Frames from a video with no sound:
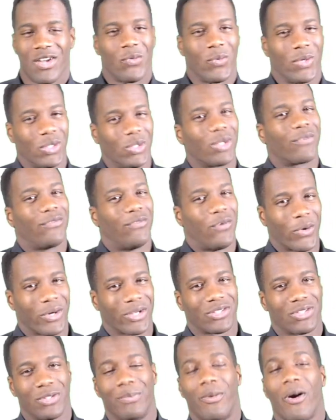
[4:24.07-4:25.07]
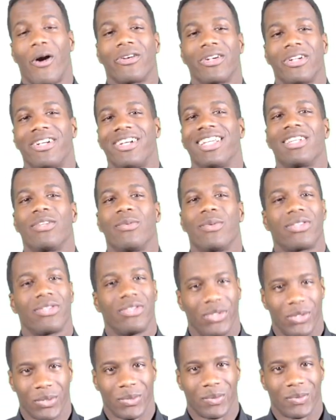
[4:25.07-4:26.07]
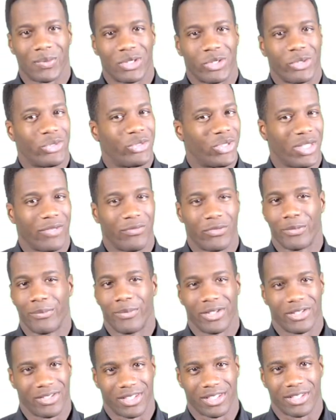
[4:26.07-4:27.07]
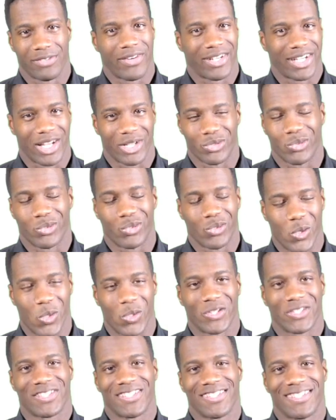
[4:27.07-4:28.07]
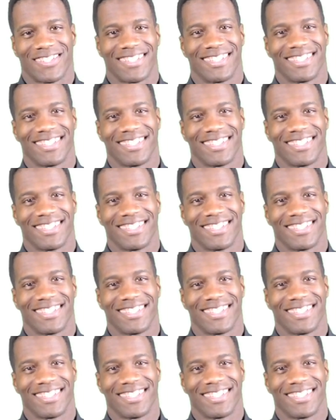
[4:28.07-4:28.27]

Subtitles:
We look forward to partnering with you to achieve your business financial goals.